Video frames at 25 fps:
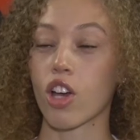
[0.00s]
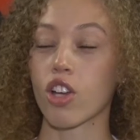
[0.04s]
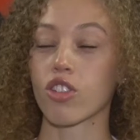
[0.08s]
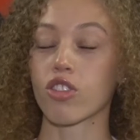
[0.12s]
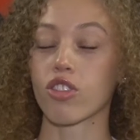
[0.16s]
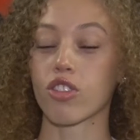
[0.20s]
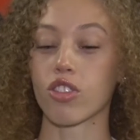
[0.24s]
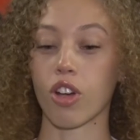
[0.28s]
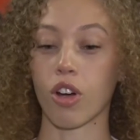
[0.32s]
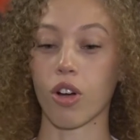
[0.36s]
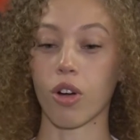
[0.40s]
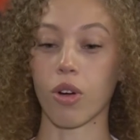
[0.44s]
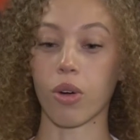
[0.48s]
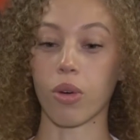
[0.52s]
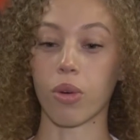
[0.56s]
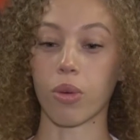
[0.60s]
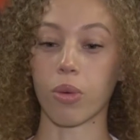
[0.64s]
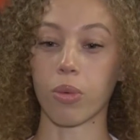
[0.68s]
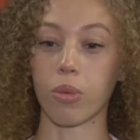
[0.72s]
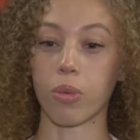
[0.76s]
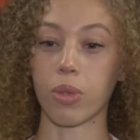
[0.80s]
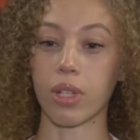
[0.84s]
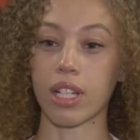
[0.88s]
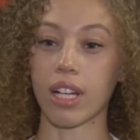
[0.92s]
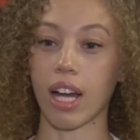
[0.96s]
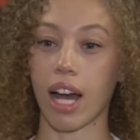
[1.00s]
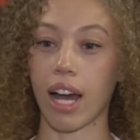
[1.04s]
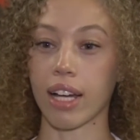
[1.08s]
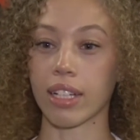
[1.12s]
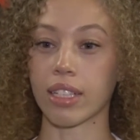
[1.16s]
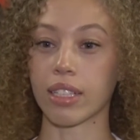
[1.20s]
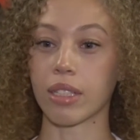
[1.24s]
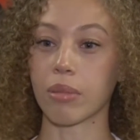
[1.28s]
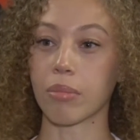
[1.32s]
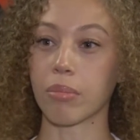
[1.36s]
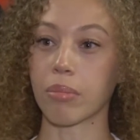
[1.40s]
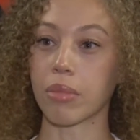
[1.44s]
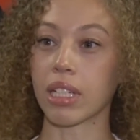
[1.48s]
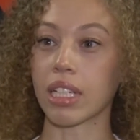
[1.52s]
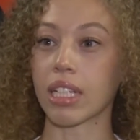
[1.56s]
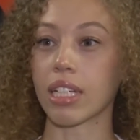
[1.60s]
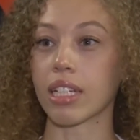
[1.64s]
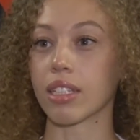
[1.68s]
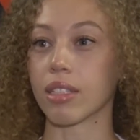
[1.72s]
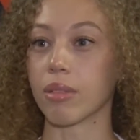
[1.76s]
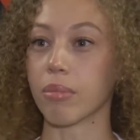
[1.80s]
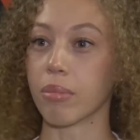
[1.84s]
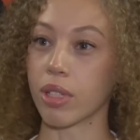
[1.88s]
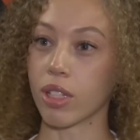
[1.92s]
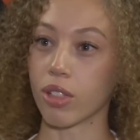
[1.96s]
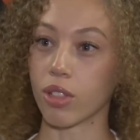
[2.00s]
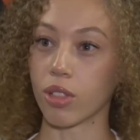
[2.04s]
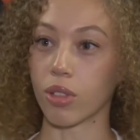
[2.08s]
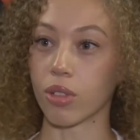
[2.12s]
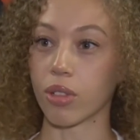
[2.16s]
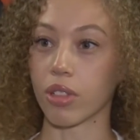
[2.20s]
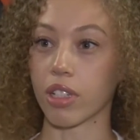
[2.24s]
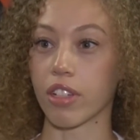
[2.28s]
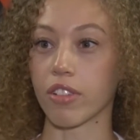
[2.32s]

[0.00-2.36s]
So we kind of meet in the middle.